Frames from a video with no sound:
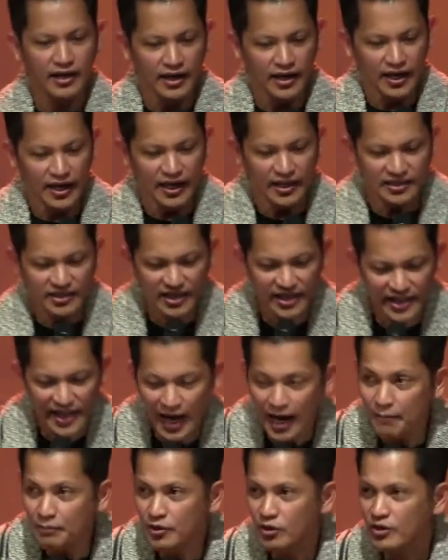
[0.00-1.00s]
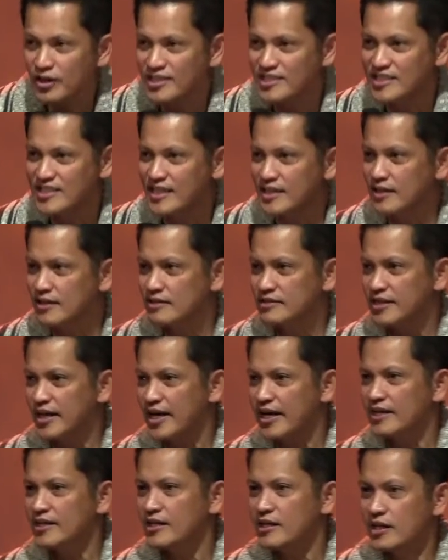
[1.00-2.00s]
it didn't happen on a single
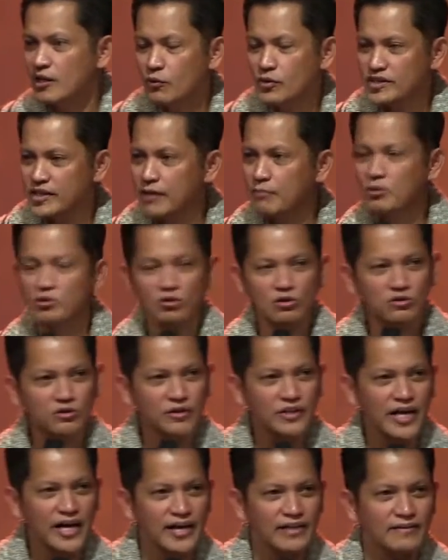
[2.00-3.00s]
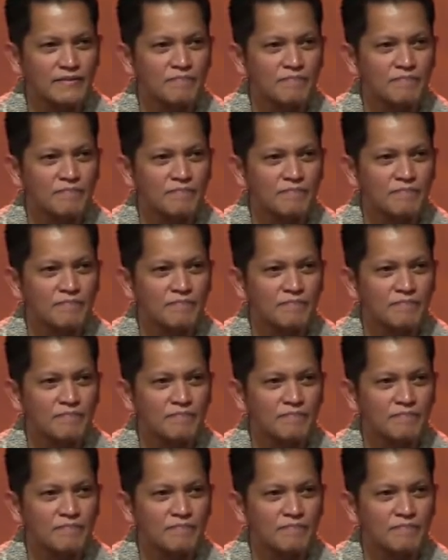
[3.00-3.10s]
day that he was able to do that.